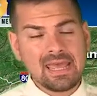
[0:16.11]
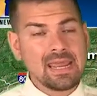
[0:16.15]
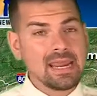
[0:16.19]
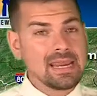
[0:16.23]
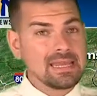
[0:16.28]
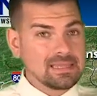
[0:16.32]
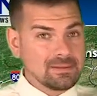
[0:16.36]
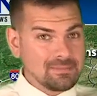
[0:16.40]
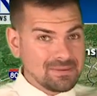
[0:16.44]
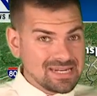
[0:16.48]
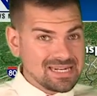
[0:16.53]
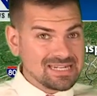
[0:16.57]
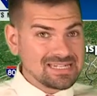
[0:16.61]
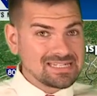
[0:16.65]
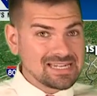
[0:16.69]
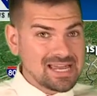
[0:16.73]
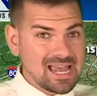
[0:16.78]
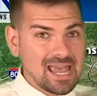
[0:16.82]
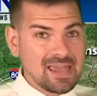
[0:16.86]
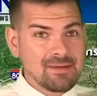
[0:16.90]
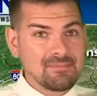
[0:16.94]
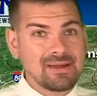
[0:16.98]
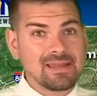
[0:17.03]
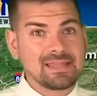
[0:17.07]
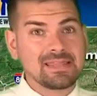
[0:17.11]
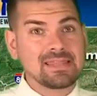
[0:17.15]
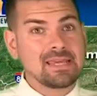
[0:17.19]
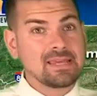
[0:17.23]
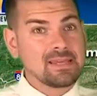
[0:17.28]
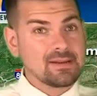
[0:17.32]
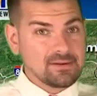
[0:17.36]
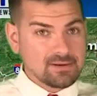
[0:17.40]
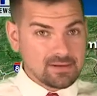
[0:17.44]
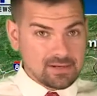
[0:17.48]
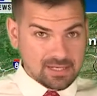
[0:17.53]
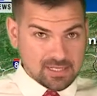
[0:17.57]
In the meantime, I think
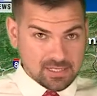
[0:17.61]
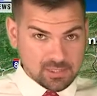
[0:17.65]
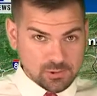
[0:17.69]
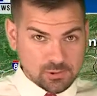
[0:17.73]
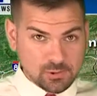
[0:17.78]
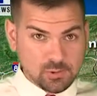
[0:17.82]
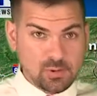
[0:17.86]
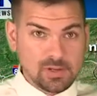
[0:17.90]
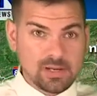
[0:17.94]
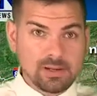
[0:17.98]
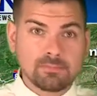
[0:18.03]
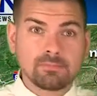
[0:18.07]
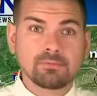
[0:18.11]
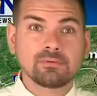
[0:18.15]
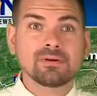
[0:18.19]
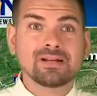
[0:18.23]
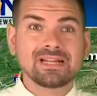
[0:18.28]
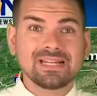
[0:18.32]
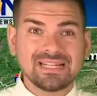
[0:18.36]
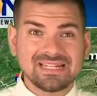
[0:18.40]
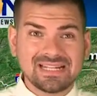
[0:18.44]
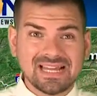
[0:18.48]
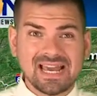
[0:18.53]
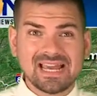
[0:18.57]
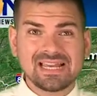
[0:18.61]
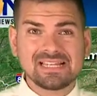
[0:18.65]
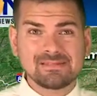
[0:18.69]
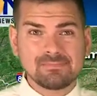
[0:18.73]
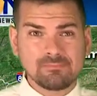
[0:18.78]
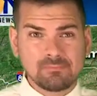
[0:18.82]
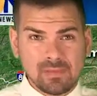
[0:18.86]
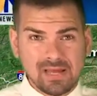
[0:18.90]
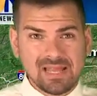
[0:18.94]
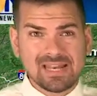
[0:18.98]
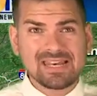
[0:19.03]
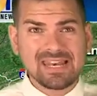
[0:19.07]
you're going to enjoy a pretty nice
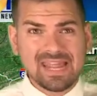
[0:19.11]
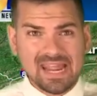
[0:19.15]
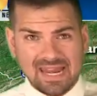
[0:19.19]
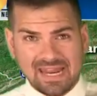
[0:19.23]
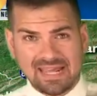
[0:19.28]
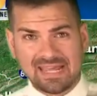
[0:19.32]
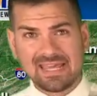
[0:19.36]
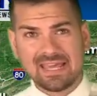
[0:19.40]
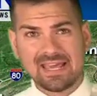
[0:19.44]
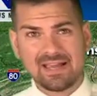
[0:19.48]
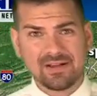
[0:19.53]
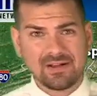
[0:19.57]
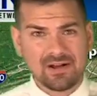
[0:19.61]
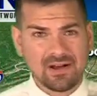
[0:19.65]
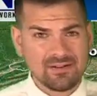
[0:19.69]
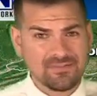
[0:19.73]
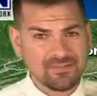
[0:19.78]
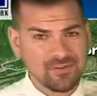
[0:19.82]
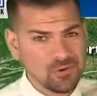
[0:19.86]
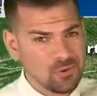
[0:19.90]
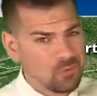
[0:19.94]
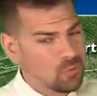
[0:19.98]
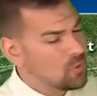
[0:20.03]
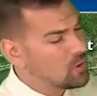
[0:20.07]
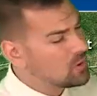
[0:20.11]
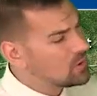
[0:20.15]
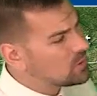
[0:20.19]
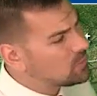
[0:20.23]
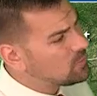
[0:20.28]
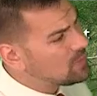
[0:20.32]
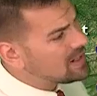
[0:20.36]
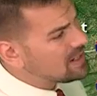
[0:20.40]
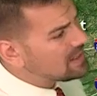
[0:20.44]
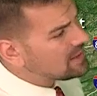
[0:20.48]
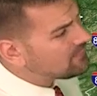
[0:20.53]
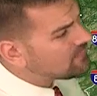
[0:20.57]
Monday to kick off your
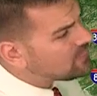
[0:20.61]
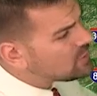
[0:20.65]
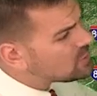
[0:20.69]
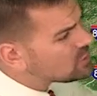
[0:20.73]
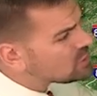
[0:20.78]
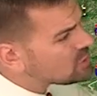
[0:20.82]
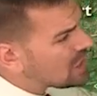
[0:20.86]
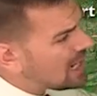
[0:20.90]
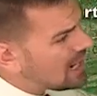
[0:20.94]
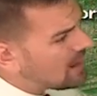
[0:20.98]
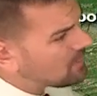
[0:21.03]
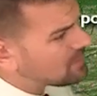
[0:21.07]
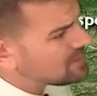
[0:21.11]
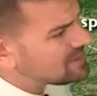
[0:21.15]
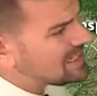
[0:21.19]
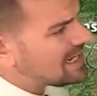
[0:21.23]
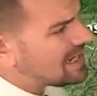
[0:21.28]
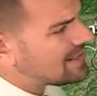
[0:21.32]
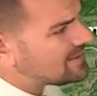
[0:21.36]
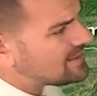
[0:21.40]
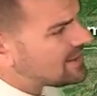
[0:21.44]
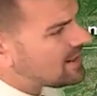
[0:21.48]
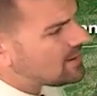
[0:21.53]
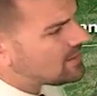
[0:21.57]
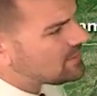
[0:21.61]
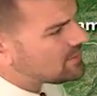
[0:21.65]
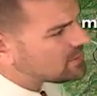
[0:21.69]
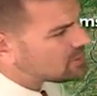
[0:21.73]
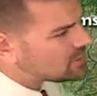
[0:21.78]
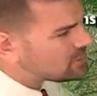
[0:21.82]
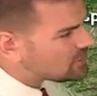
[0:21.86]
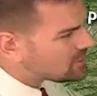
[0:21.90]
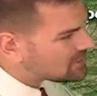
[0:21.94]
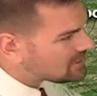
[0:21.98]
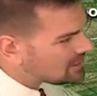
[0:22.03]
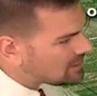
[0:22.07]
work week. A few showers out there.
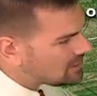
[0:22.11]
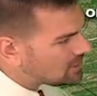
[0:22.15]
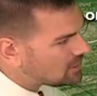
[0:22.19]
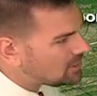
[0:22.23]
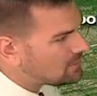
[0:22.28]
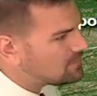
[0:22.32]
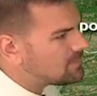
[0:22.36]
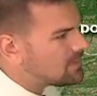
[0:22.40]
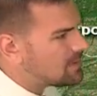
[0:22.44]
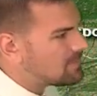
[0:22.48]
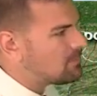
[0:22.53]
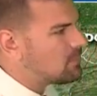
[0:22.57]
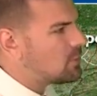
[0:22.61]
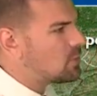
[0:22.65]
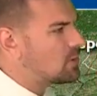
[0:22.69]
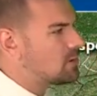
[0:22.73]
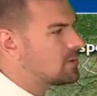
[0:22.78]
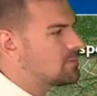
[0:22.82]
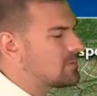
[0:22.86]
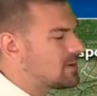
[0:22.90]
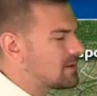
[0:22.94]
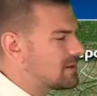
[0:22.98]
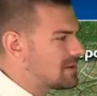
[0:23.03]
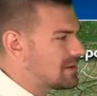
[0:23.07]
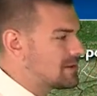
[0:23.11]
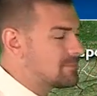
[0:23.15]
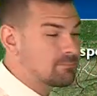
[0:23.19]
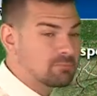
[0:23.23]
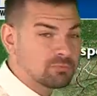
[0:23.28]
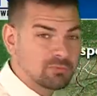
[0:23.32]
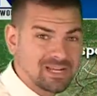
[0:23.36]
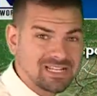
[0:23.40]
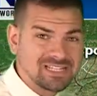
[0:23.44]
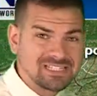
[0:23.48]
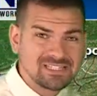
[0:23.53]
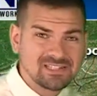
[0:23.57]
This looked a little bit more
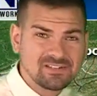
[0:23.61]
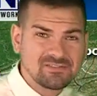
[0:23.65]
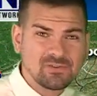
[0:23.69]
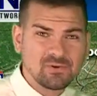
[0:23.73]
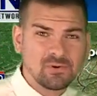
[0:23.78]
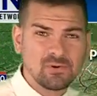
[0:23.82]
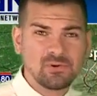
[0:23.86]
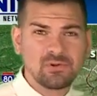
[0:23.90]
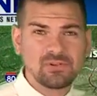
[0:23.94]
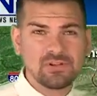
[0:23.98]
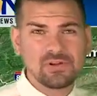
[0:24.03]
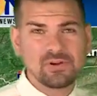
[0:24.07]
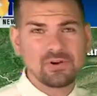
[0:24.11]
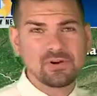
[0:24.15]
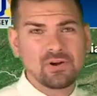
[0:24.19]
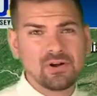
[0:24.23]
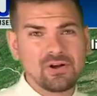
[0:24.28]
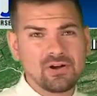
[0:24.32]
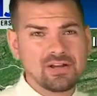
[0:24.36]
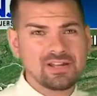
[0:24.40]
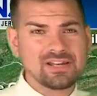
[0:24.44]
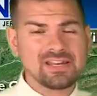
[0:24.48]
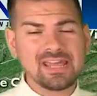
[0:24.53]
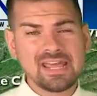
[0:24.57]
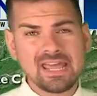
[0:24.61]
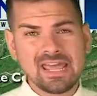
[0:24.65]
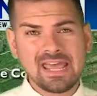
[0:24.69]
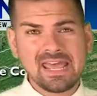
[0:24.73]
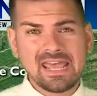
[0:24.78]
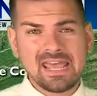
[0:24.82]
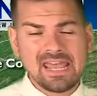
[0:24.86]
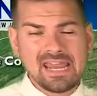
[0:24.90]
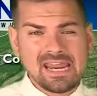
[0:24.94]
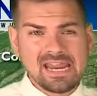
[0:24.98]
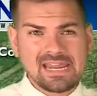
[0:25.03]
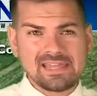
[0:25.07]
impressive earlier on
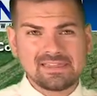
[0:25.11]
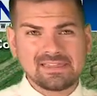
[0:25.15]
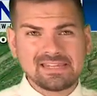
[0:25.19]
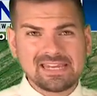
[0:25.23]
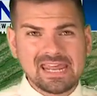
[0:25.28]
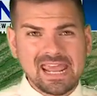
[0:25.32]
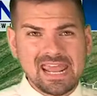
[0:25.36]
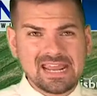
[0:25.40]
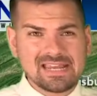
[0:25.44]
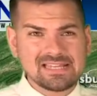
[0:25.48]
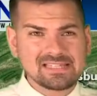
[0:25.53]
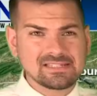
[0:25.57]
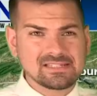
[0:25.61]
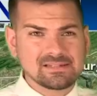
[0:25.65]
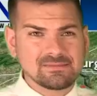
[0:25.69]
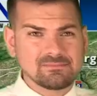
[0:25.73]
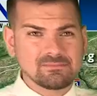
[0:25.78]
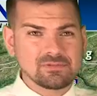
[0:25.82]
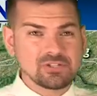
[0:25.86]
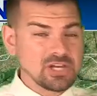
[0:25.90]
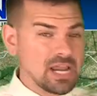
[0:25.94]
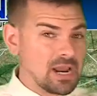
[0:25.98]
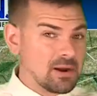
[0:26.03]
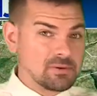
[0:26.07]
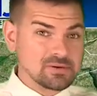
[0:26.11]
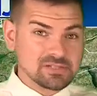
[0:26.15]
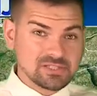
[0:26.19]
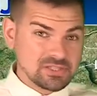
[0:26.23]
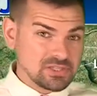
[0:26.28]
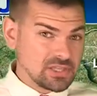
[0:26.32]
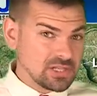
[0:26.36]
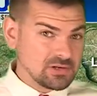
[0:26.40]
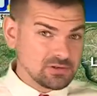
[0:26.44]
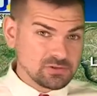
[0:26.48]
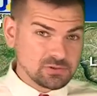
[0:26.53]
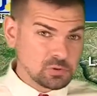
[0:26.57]
in the day. Some showers and
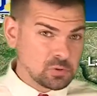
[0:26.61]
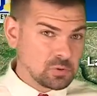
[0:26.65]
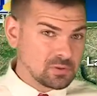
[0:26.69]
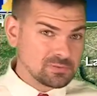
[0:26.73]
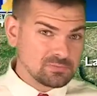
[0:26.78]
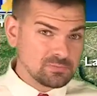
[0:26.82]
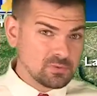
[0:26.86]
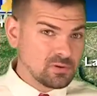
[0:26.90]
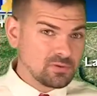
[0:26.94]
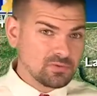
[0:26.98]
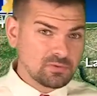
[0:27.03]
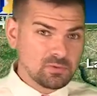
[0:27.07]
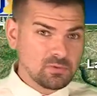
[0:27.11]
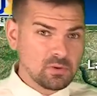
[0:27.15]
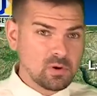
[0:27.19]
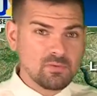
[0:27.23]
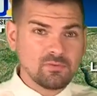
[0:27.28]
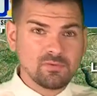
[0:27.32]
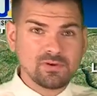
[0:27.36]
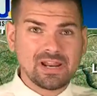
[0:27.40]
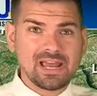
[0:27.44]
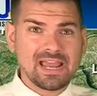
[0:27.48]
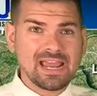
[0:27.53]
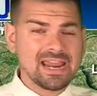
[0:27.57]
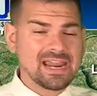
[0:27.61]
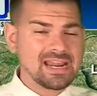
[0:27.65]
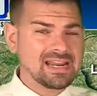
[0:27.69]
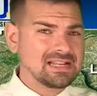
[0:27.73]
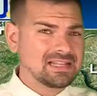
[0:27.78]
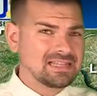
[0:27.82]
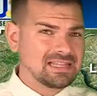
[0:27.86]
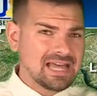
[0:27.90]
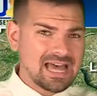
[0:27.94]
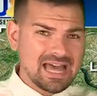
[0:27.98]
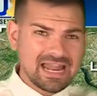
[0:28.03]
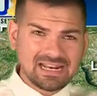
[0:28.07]
thunderstorms moved through overnight, a
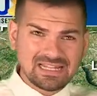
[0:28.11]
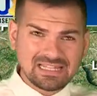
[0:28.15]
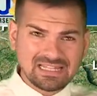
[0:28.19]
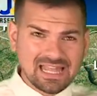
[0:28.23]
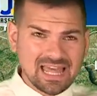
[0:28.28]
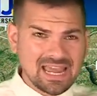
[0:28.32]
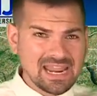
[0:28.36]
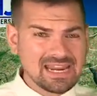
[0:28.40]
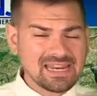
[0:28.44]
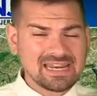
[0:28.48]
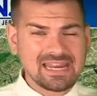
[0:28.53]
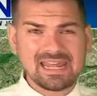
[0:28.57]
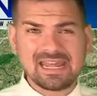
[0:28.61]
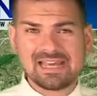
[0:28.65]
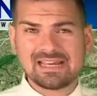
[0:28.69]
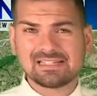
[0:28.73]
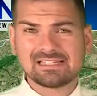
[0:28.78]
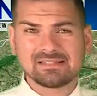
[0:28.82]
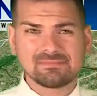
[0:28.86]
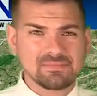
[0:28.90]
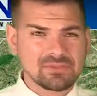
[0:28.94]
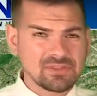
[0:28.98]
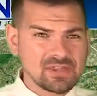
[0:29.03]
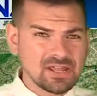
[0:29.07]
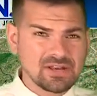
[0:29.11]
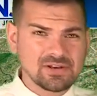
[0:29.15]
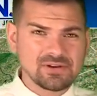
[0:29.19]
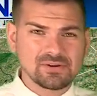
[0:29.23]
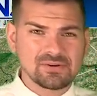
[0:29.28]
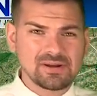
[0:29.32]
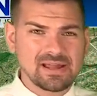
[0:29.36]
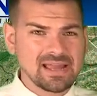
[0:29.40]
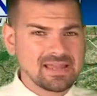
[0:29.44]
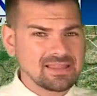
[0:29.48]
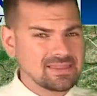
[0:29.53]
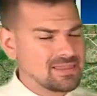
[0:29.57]
lot of lightning, some
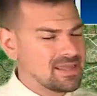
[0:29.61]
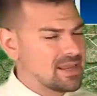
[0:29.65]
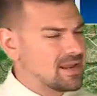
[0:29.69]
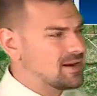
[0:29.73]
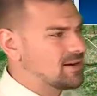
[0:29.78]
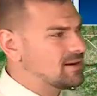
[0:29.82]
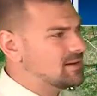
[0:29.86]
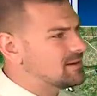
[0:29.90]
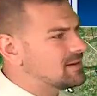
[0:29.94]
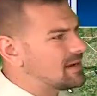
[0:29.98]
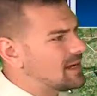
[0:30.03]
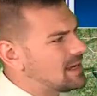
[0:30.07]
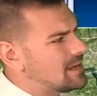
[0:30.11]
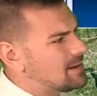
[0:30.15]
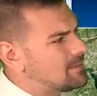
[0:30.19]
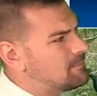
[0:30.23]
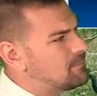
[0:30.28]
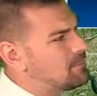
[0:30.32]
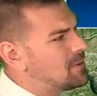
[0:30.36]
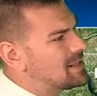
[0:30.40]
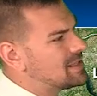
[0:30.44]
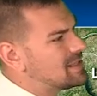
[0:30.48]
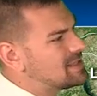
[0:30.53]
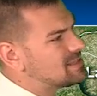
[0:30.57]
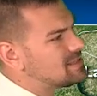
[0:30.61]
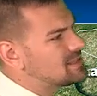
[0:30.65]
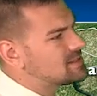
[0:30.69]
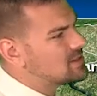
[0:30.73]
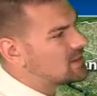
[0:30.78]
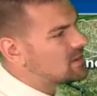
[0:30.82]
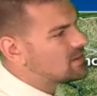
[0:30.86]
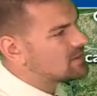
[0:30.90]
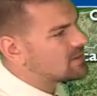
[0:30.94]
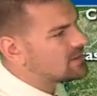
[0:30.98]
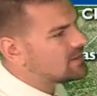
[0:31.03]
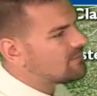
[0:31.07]
thunder out there, but this is
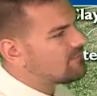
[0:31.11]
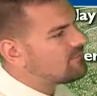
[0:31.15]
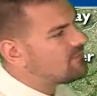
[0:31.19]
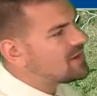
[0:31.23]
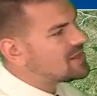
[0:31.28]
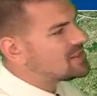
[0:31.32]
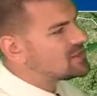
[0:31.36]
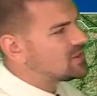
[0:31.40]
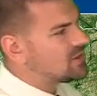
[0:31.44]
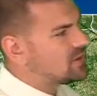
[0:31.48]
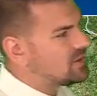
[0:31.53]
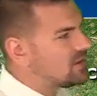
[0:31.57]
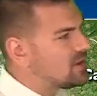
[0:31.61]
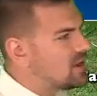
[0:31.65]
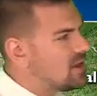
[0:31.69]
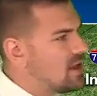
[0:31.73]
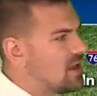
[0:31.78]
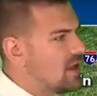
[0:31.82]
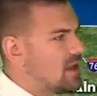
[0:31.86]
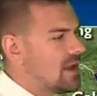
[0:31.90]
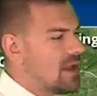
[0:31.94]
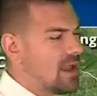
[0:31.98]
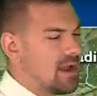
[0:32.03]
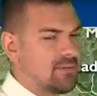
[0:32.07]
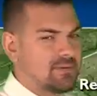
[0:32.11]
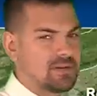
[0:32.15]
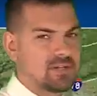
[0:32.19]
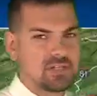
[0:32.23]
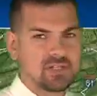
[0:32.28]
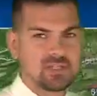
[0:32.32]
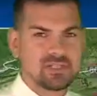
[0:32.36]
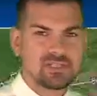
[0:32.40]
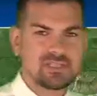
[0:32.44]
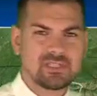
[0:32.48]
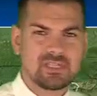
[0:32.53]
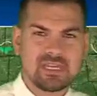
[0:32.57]
all going to fizzle, and we
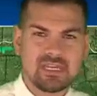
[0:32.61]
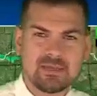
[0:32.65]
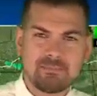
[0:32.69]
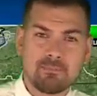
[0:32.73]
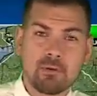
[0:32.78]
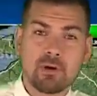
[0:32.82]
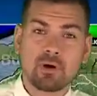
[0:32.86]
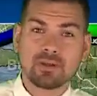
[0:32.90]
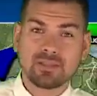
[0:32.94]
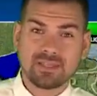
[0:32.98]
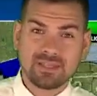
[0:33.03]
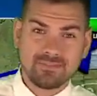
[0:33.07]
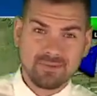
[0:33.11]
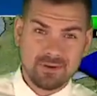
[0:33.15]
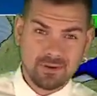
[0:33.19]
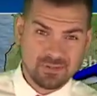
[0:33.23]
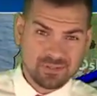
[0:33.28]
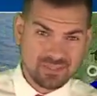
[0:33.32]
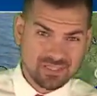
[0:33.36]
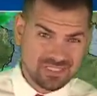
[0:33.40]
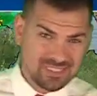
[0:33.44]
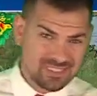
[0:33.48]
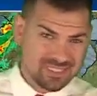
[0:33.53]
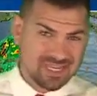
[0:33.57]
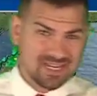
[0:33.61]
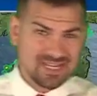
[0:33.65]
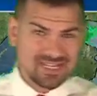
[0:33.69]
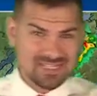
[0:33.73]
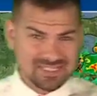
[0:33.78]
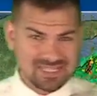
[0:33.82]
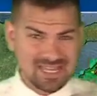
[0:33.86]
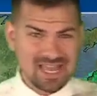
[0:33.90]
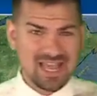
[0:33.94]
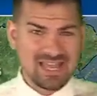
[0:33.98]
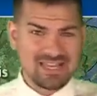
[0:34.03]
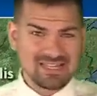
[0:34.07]
should see partly to mostly sunny
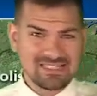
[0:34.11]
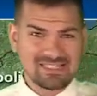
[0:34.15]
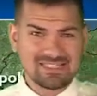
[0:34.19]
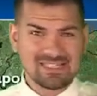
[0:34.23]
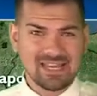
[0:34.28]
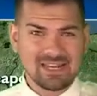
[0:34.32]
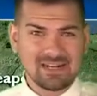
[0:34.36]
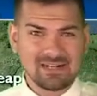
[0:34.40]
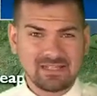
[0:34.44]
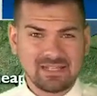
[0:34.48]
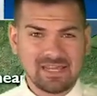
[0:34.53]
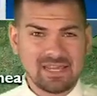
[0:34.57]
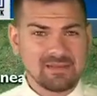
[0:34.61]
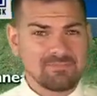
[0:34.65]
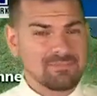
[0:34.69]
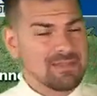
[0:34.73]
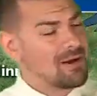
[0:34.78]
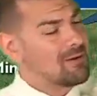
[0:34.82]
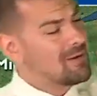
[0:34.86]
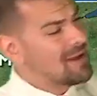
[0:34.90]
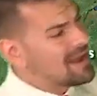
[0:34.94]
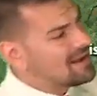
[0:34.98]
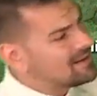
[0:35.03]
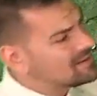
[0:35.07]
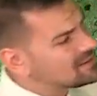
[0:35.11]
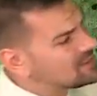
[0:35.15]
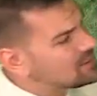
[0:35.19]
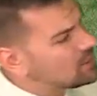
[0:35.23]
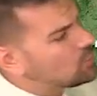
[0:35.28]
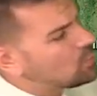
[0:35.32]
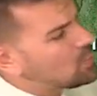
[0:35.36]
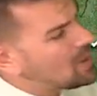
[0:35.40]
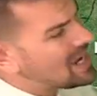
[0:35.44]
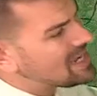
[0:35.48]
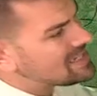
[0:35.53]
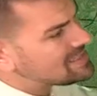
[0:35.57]
skies settle in. Now, out to the
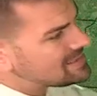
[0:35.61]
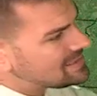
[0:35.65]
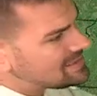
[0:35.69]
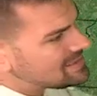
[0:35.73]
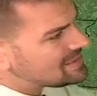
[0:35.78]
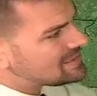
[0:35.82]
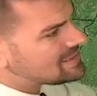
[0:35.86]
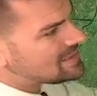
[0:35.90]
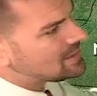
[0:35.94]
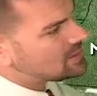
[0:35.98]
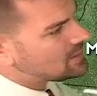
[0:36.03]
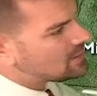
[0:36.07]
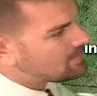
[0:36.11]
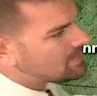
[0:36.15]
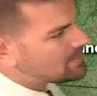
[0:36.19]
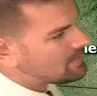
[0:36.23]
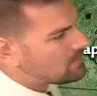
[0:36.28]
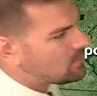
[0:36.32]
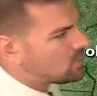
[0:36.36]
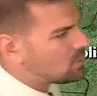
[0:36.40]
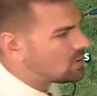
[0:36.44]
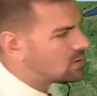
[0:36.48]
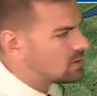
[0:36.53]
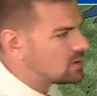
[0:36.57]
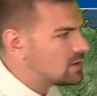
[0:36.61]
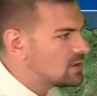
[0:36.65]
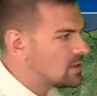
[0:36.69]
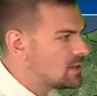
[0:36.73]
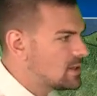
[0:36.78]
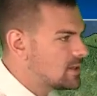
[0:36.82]
west, this is a little bit more